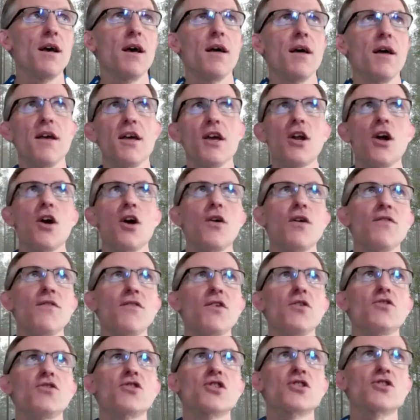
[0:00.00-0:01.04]
if
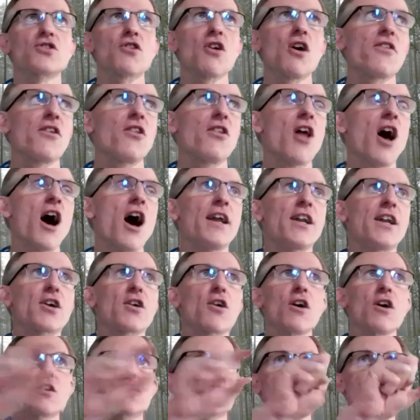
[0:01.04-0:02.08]
you just draw the line
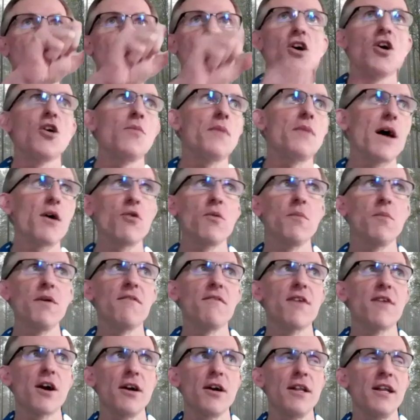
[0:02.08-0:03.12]
across the globe, that would be
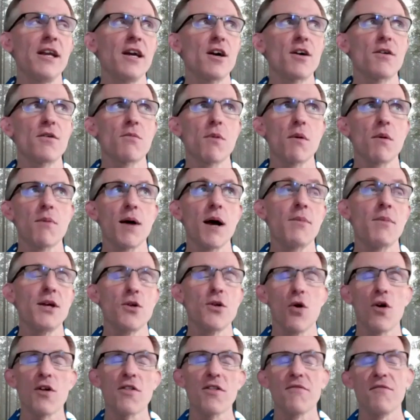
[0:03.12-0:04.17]
very near, probably
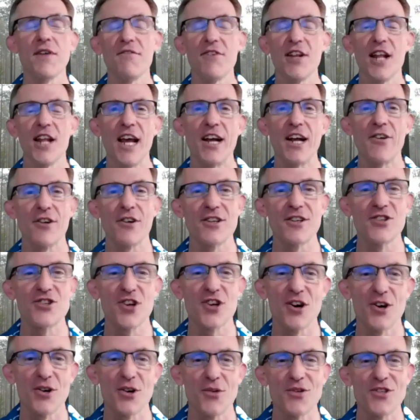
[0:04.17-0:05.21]
north of even Anchorage.
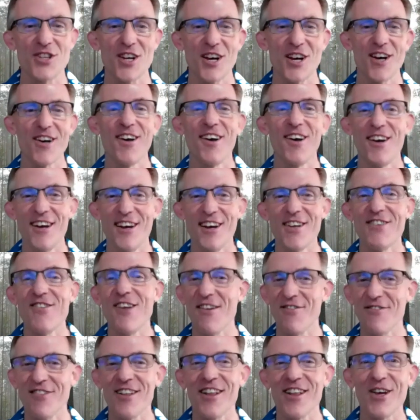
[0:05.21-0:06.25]
So it was
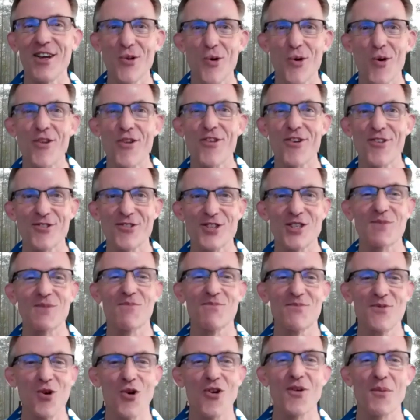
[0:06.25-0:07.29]
definitely a
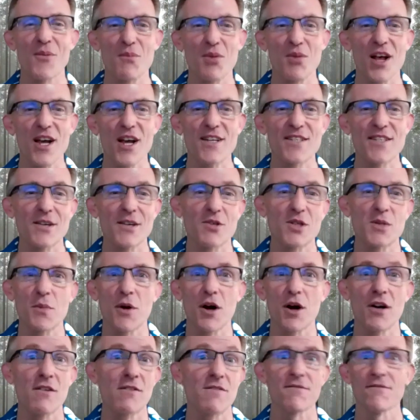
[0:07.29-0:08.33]
northern place that was
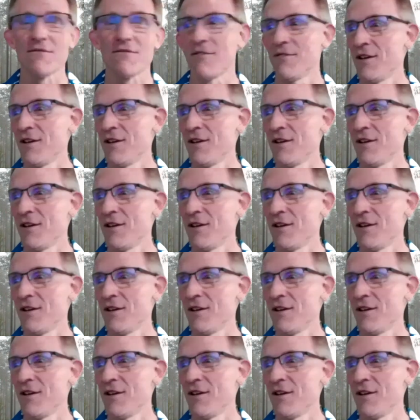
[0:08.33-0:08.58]
part of